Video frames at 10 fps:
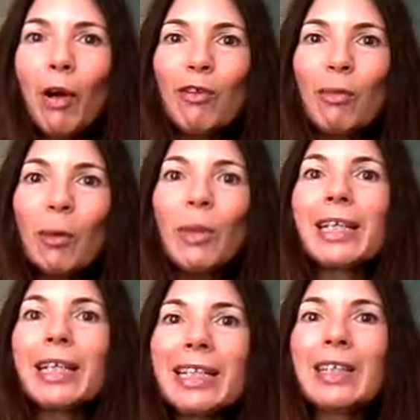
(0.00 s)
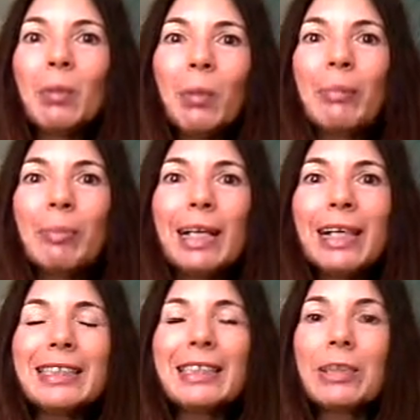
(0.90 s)
of work in the one
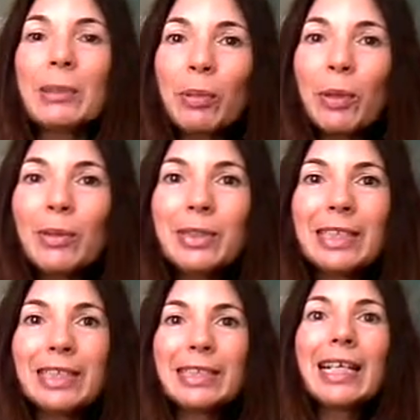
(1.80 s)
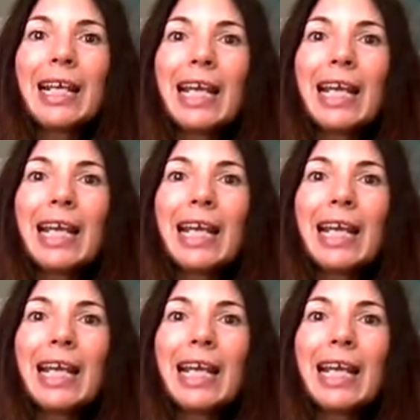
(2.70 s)
place to process